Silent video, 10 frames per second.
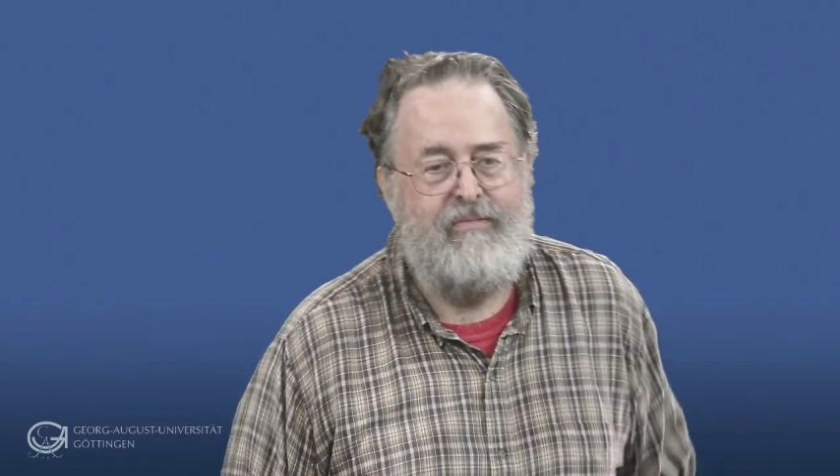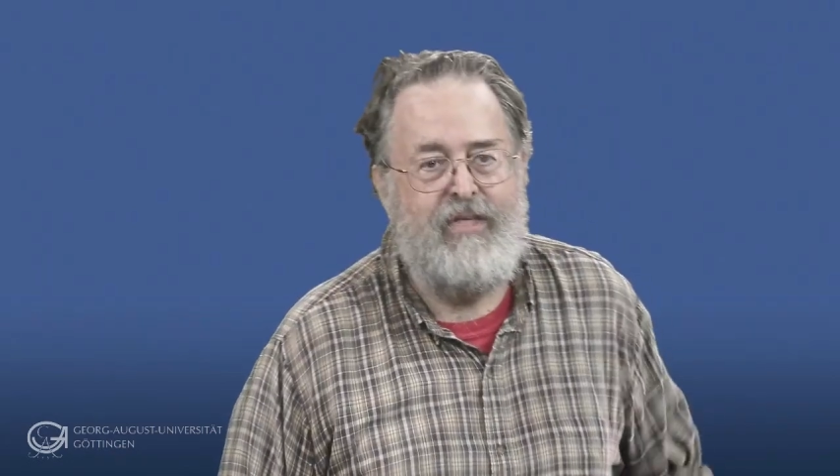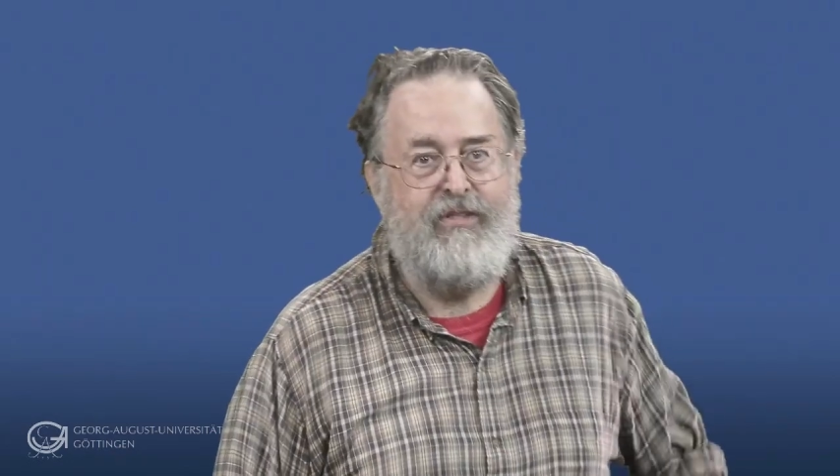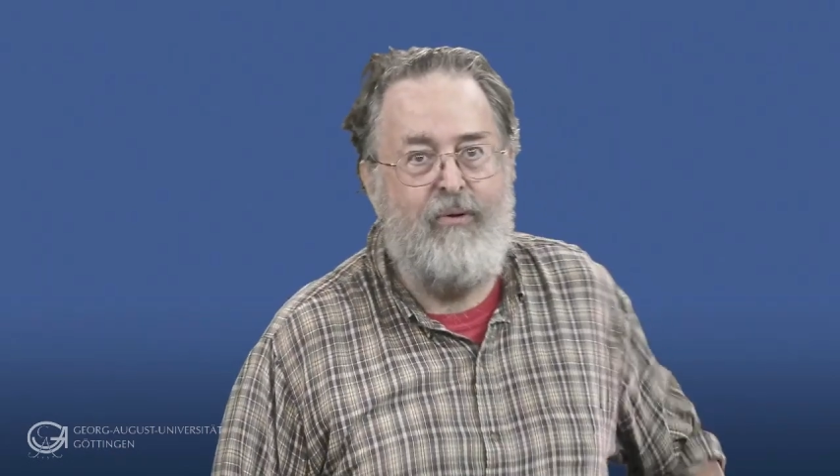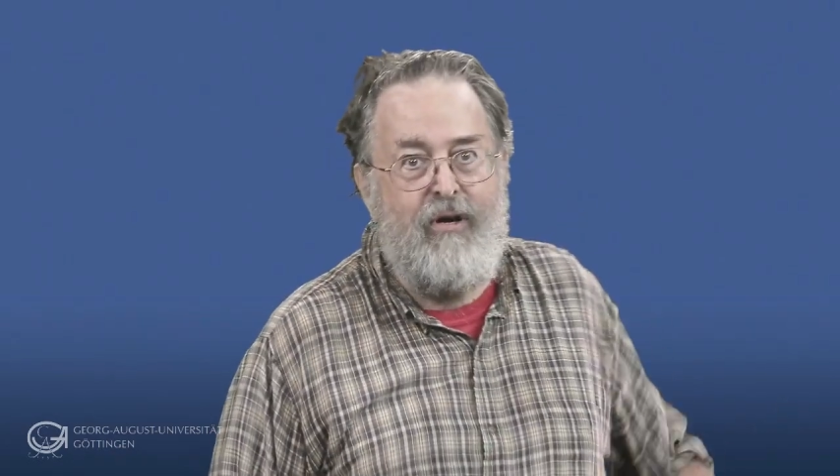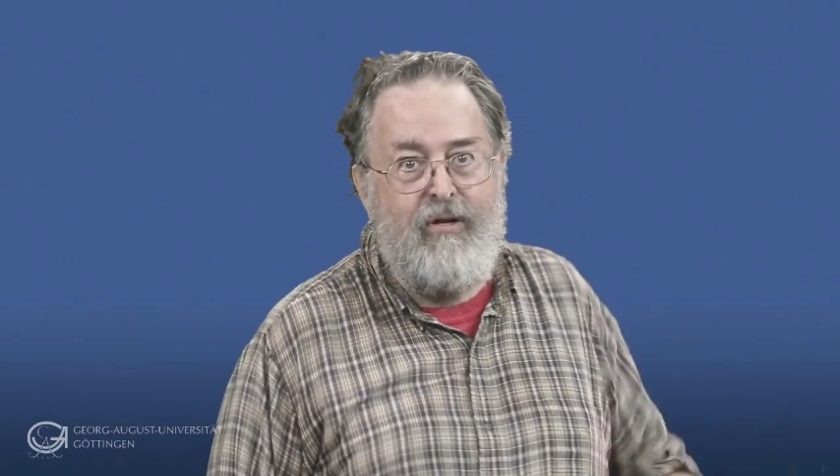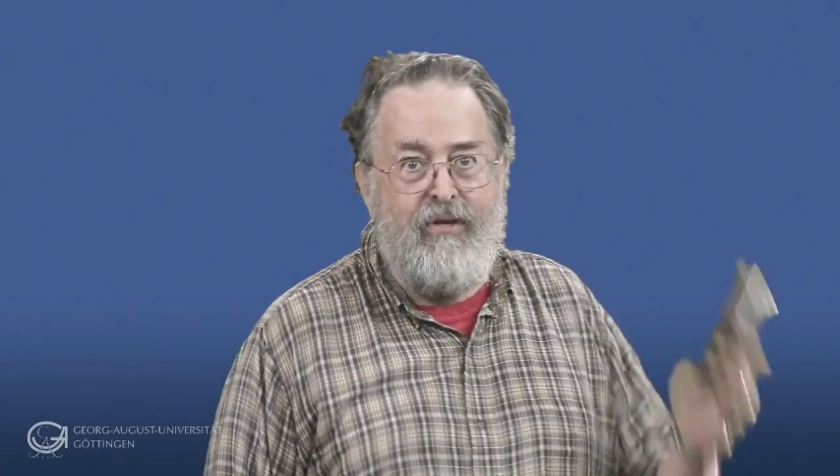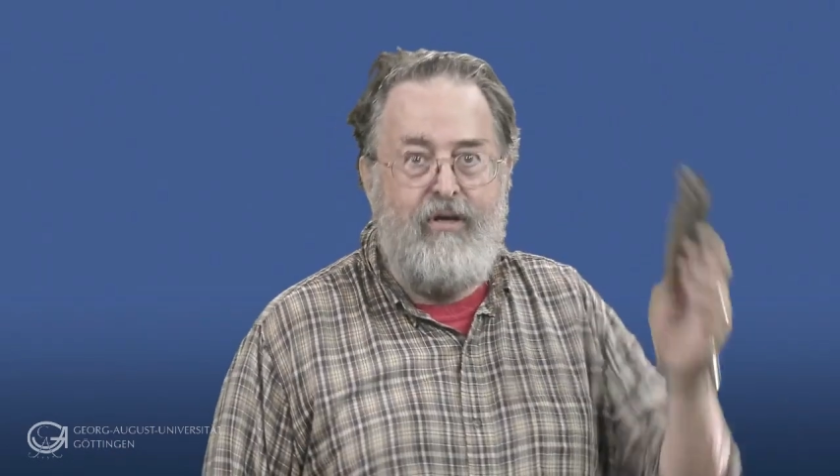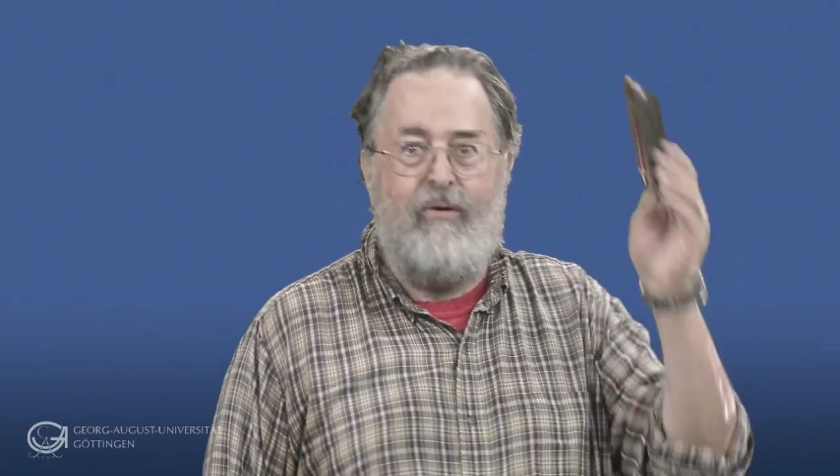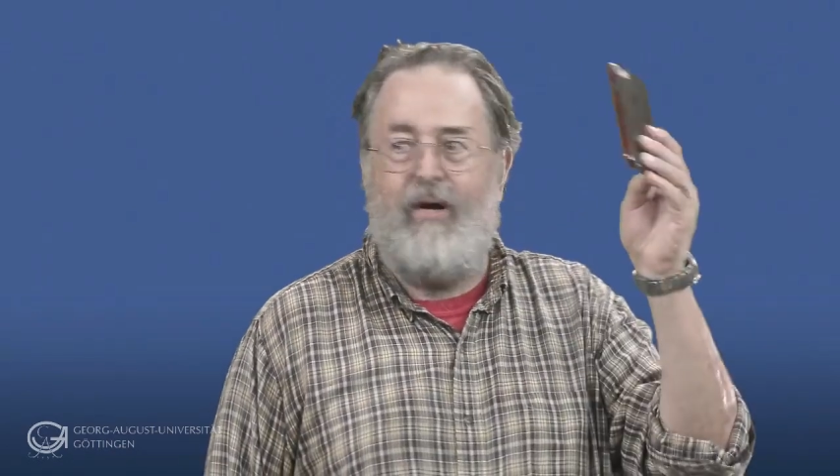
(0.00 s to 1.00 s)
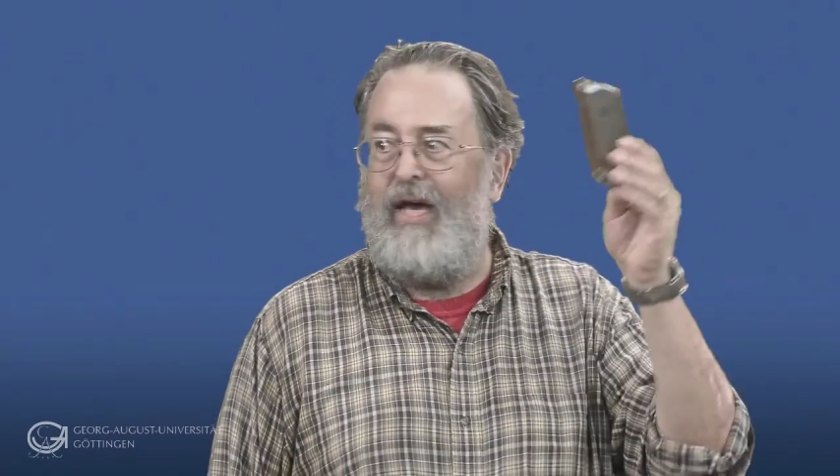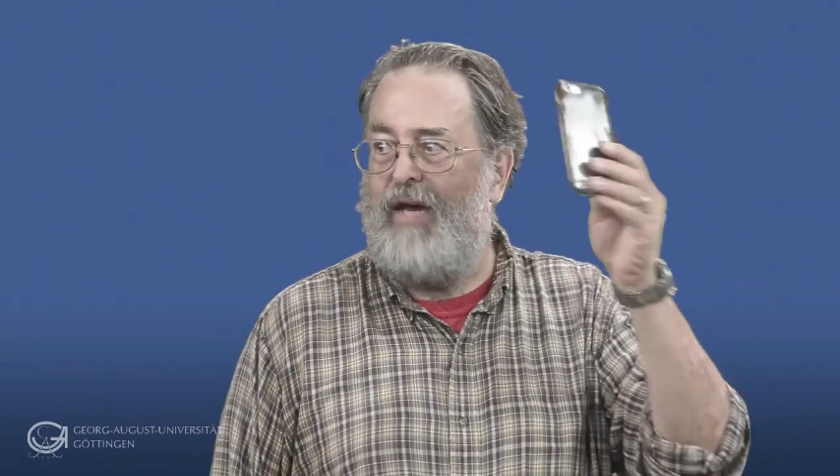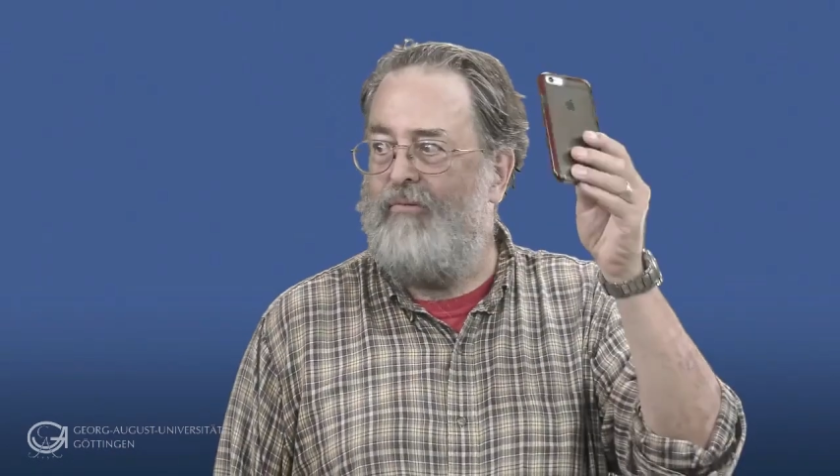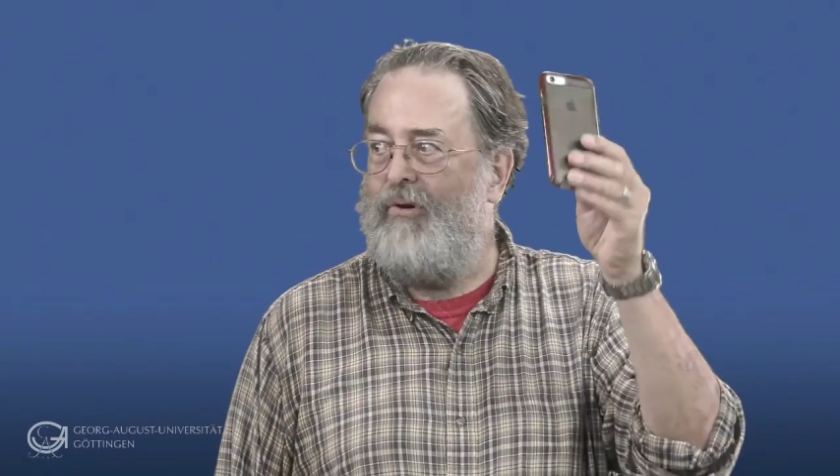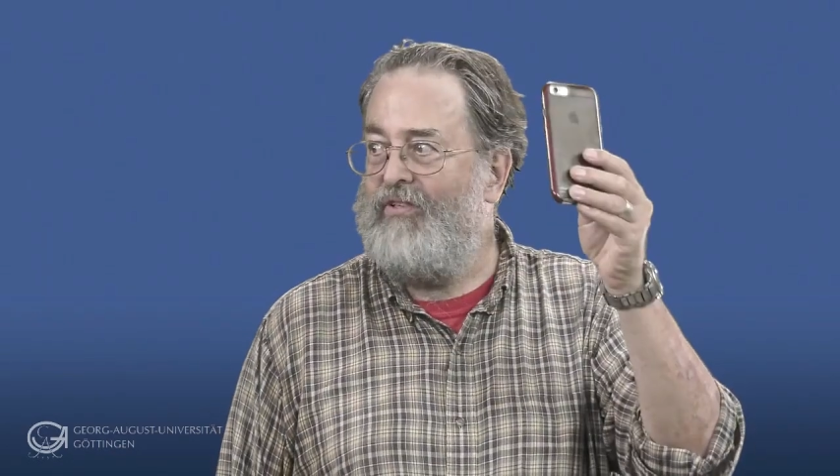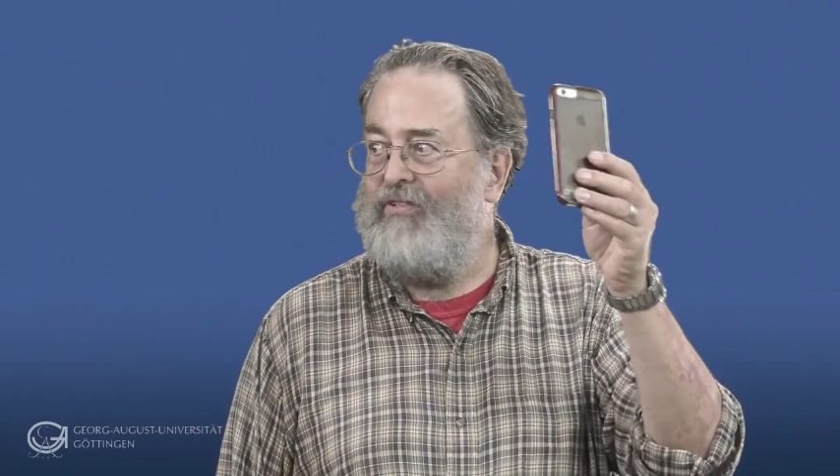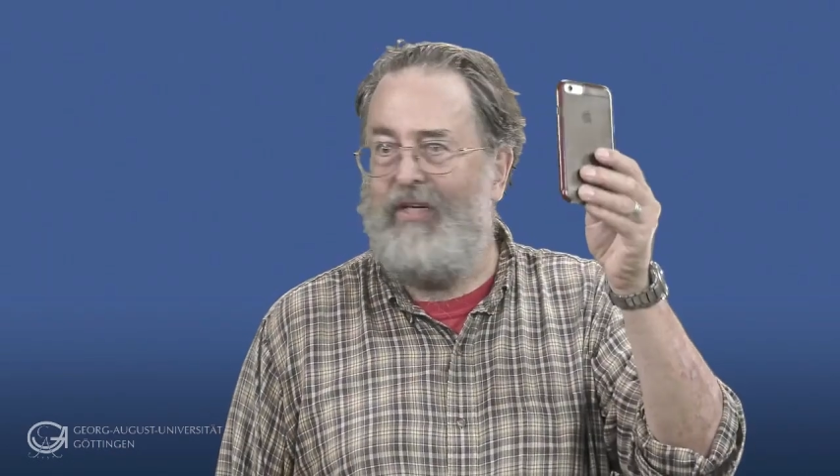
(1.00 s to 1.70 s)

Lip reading: As you all know, I have one